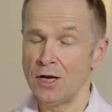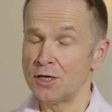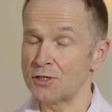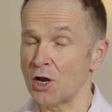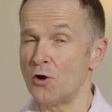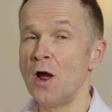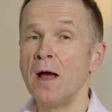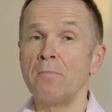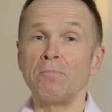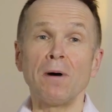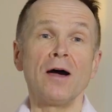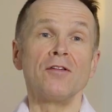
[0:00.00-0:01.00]
So
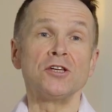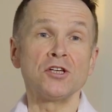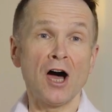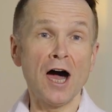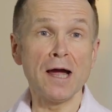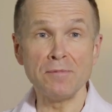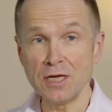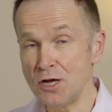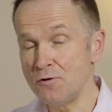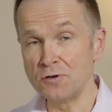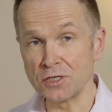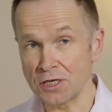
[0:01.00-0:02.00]
by the time
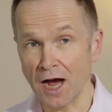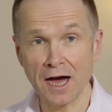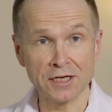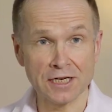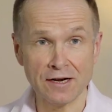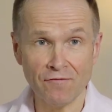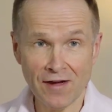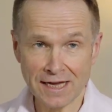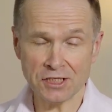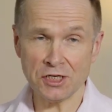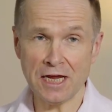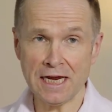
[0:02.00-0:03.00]
you start
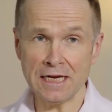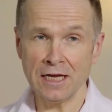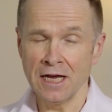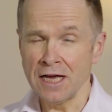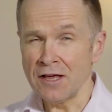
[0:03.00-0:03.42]
investing,